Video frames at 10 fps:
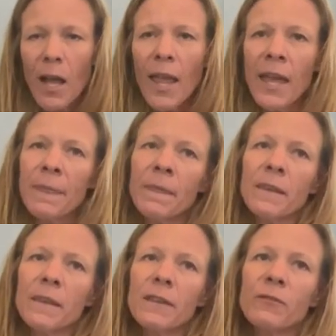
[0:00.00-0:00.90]
And
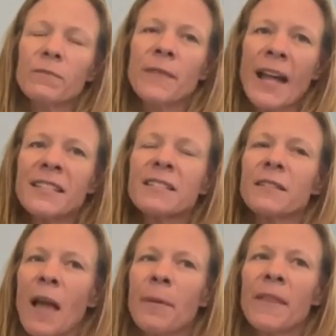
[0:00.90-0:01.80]

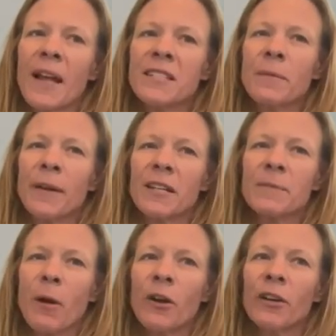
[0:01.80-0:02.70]
that's I mean that's the
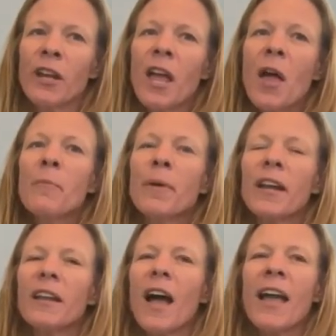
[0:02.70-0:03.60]
biggest part.
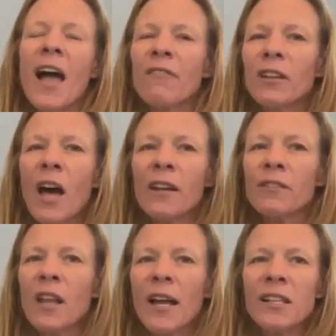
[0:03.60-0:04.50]
But I have a lot
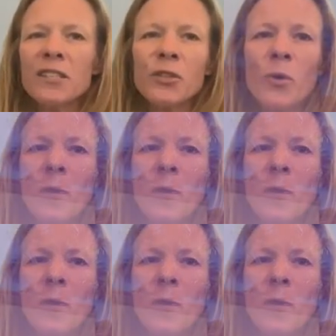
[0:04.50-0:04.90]
of clients who